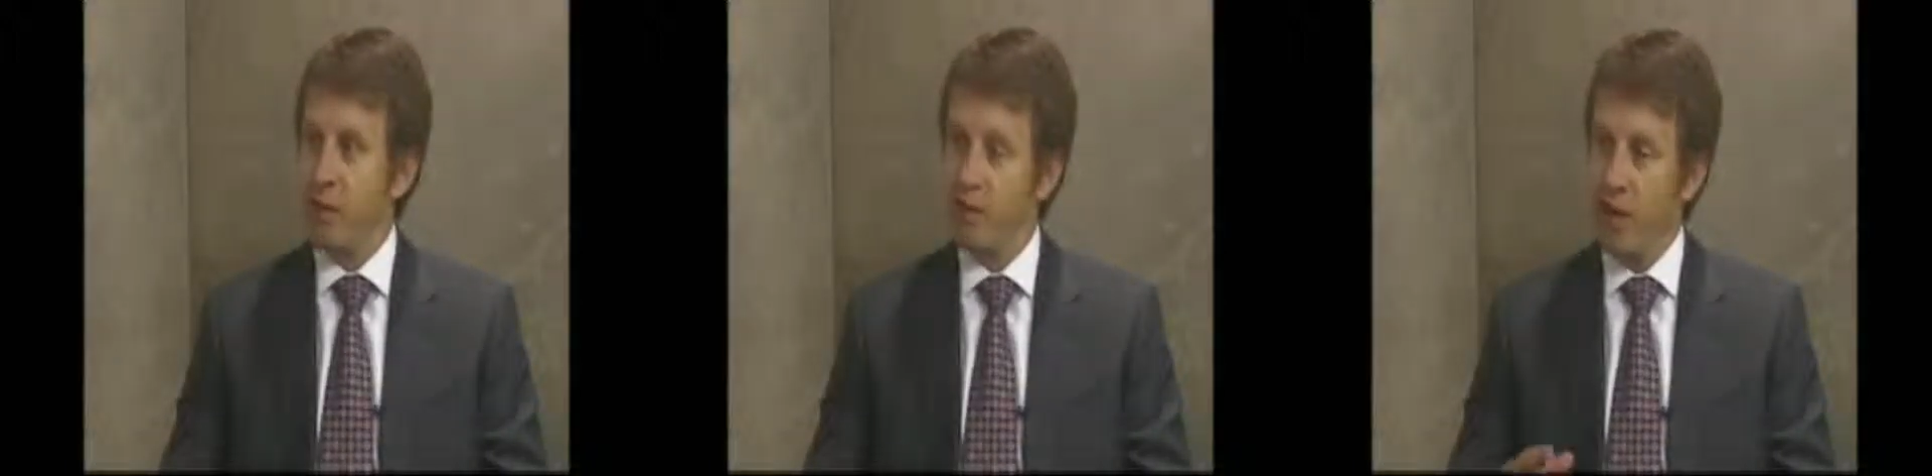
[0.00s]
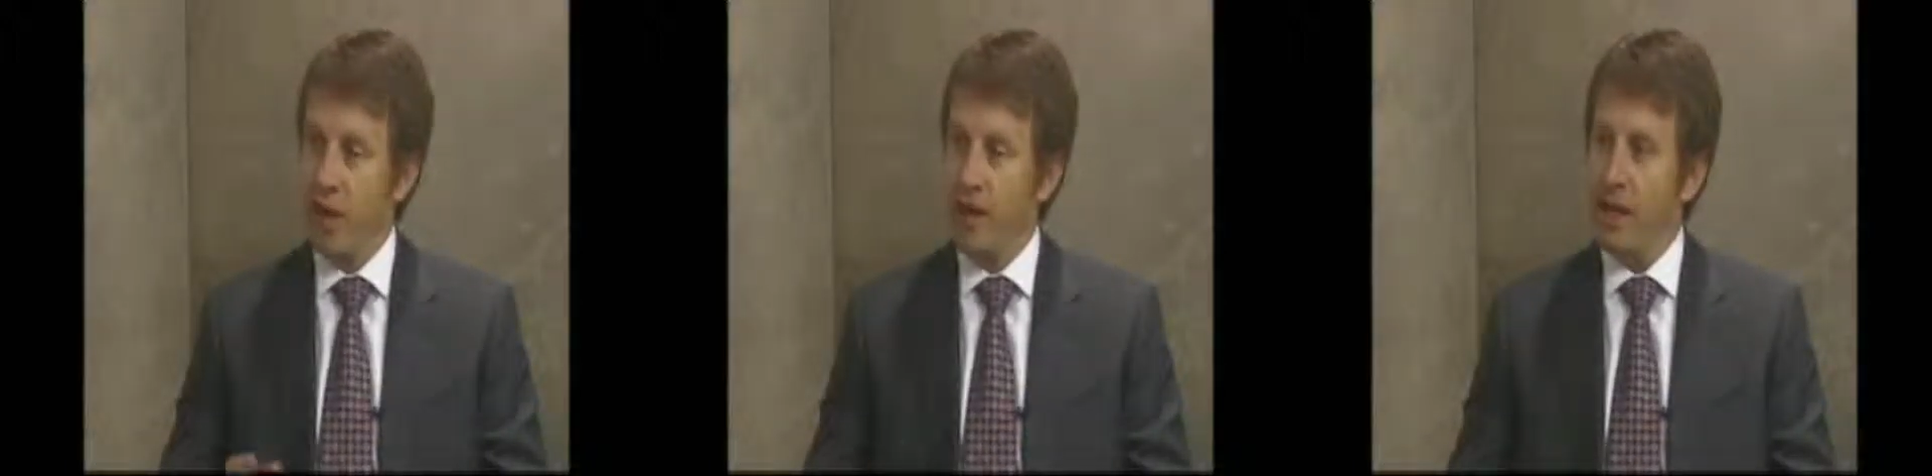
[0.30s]
Your
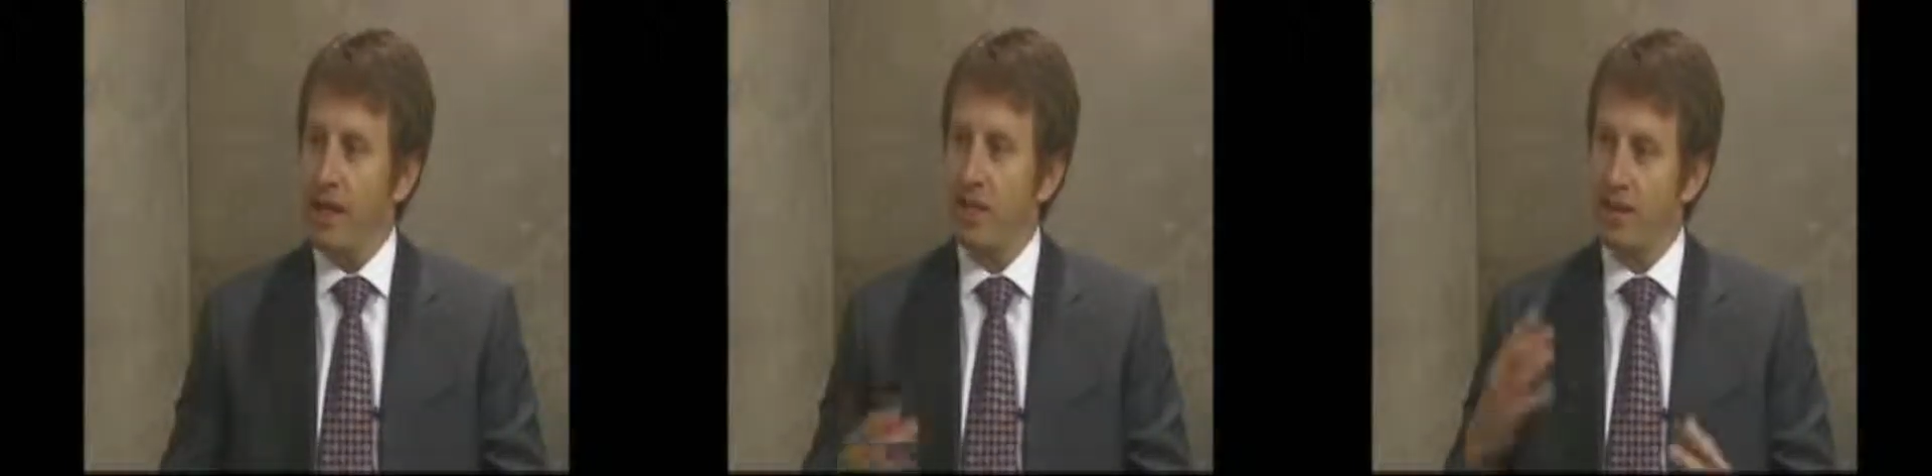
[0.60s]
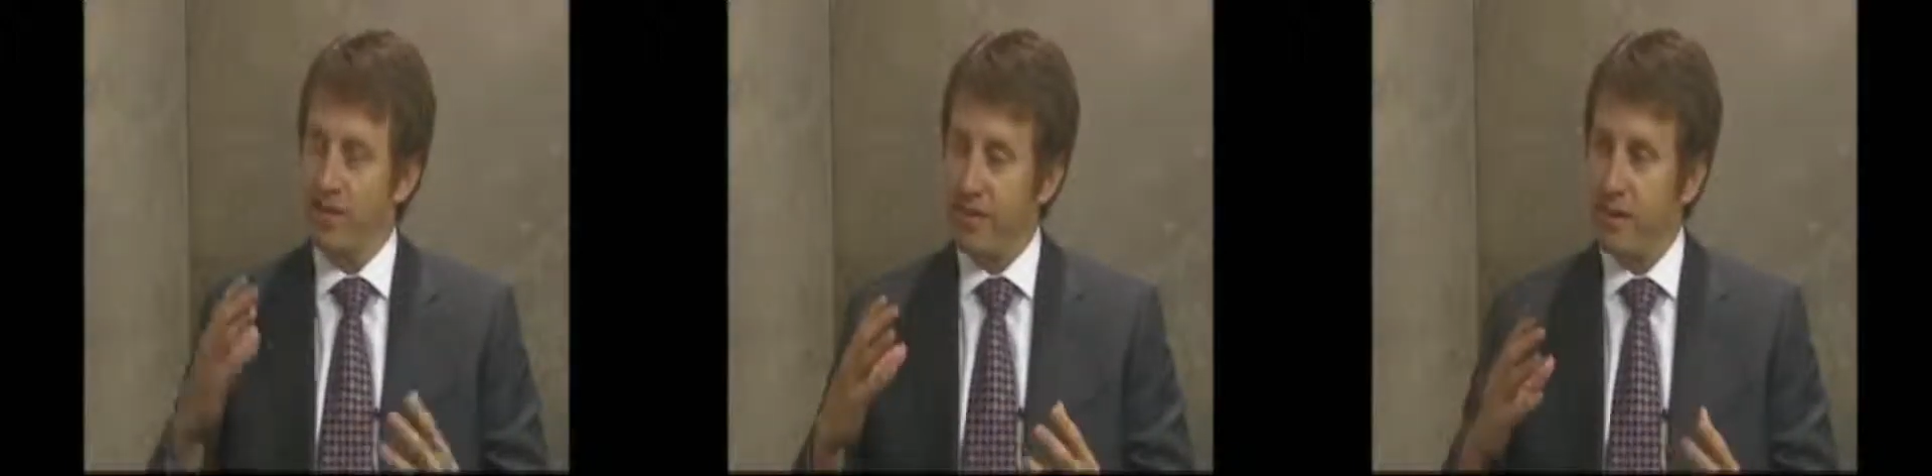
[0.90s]
brain
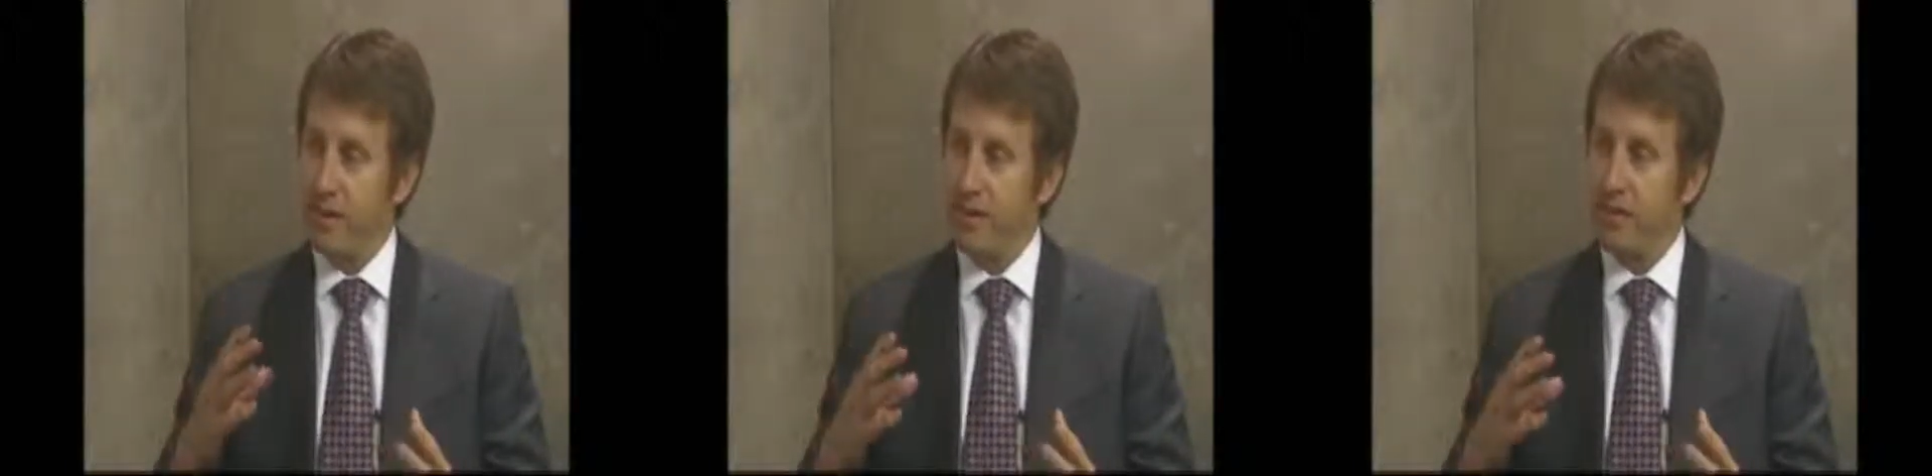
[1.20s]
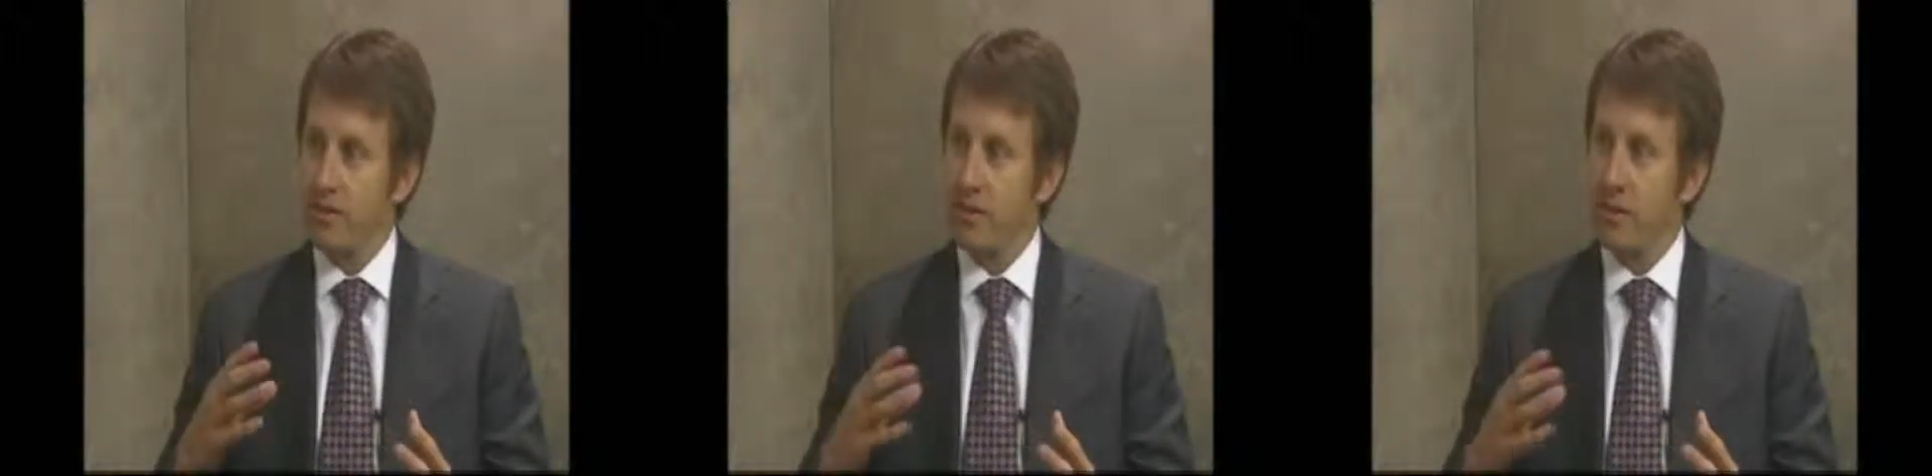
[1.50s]
actually floats
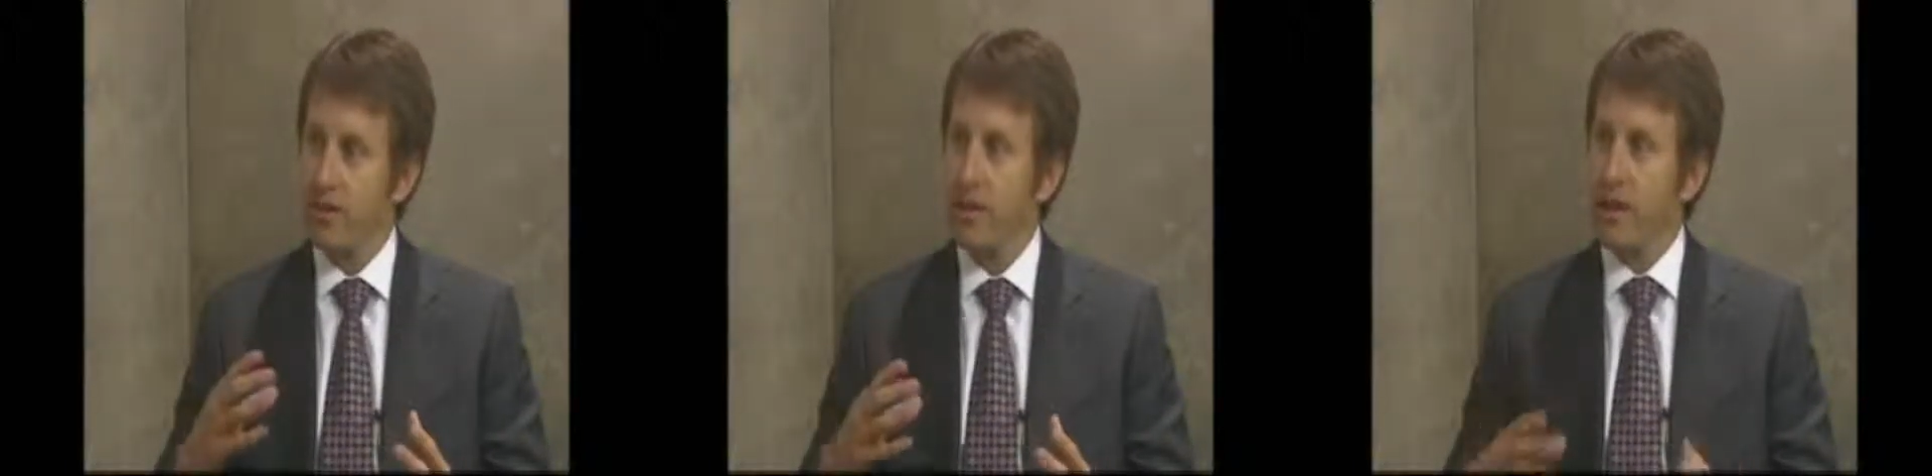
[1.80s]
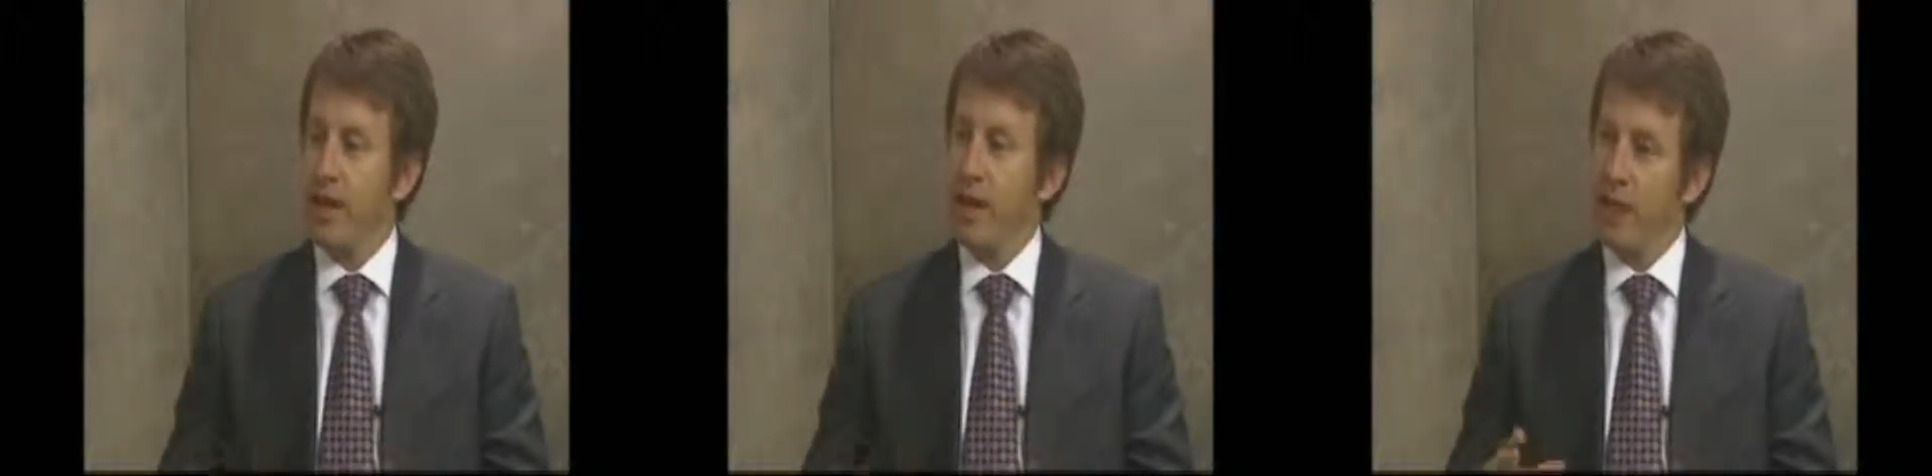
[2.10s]
in your skull,
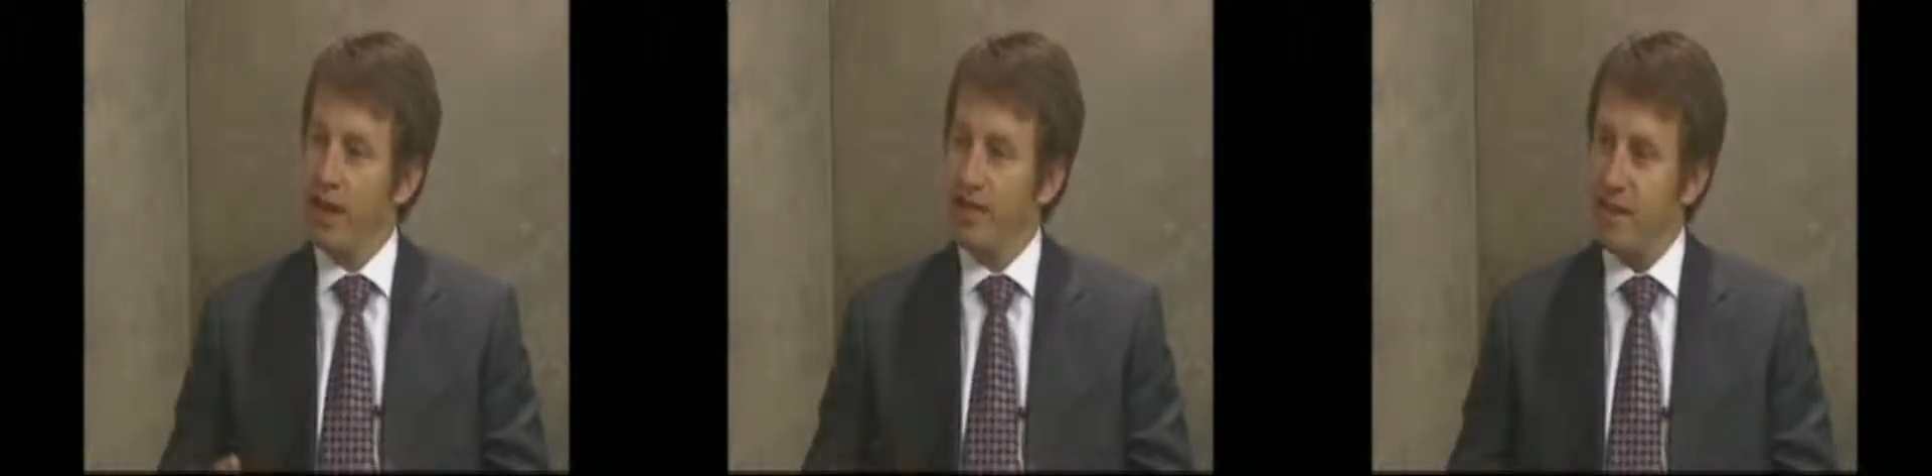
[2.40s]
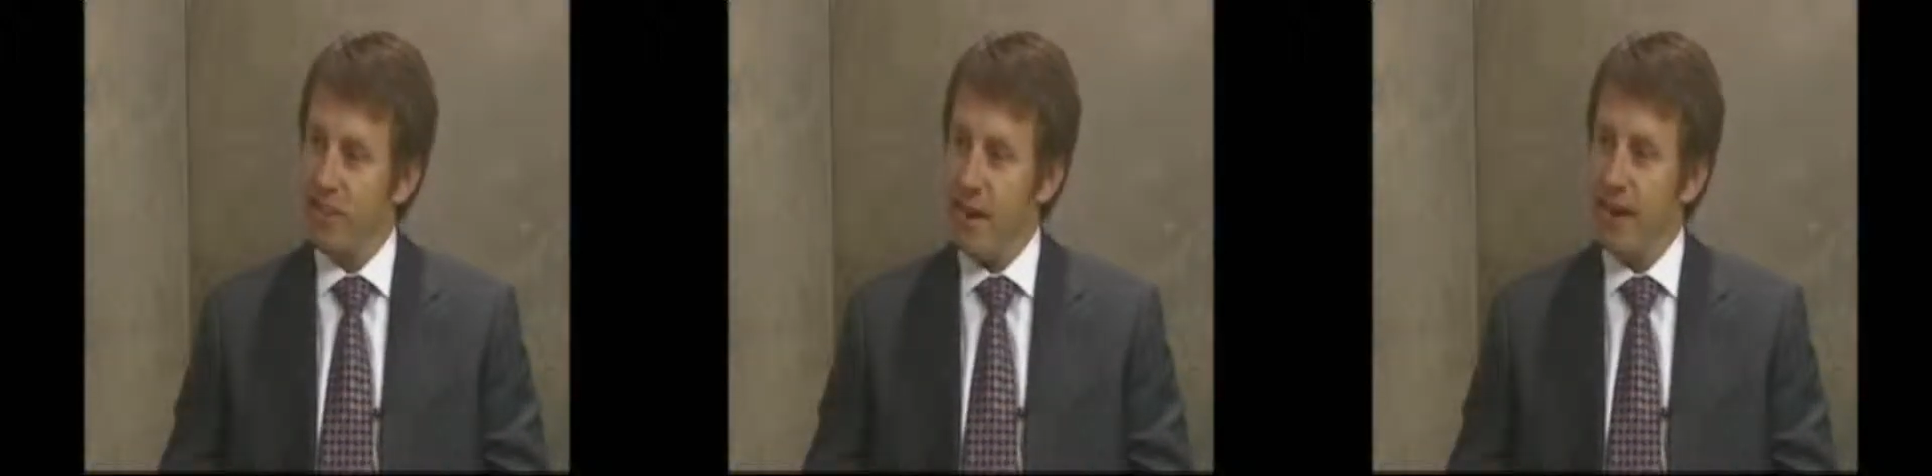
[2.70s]
and when
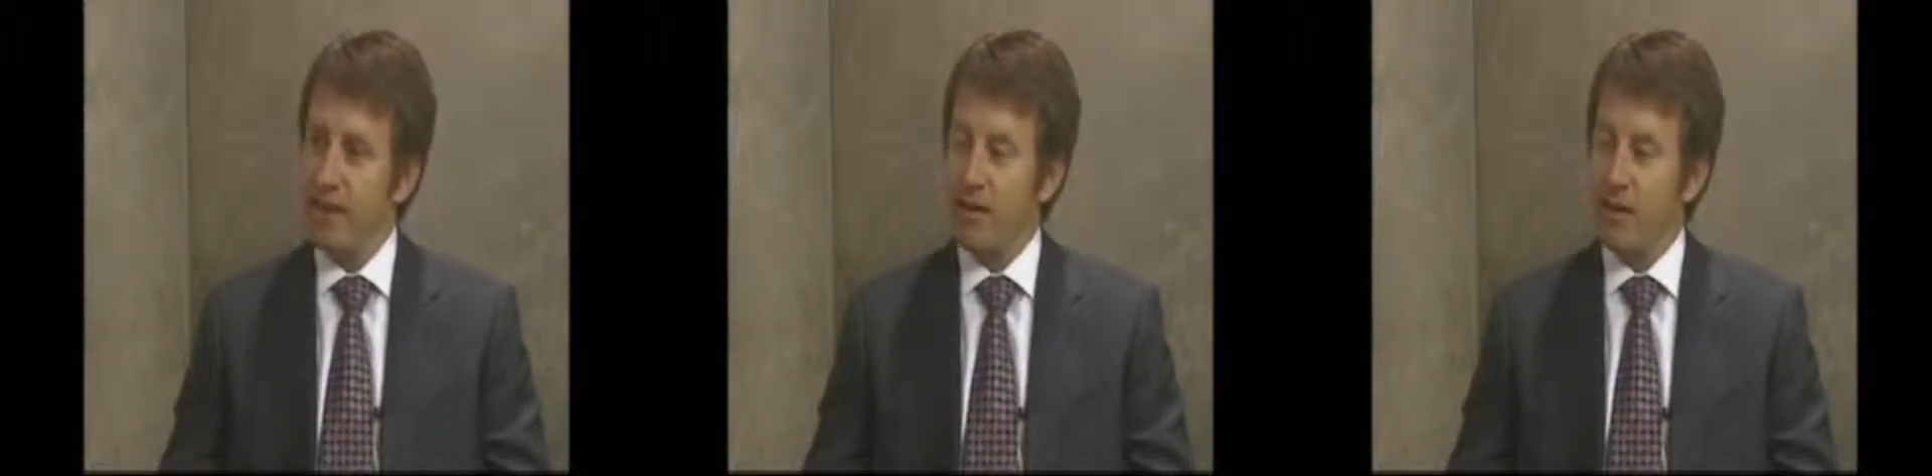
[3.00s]
these impacts